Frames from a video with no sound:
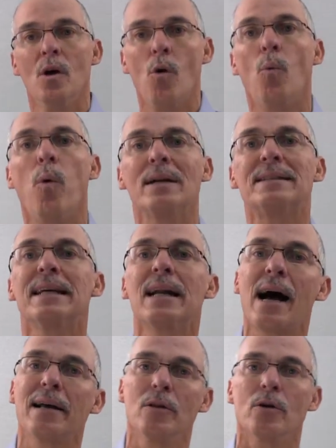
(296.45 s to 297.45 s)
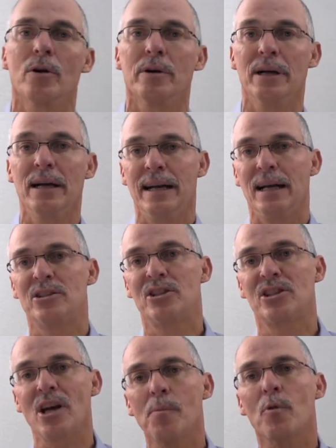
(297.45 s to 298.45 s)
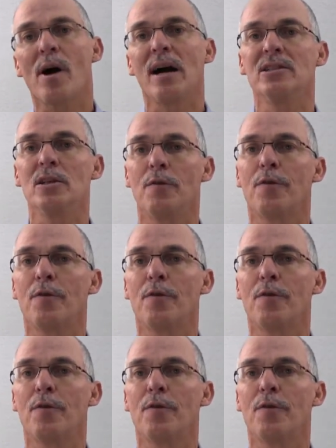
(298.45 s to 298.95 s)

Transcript: What did I learn? It's summarizing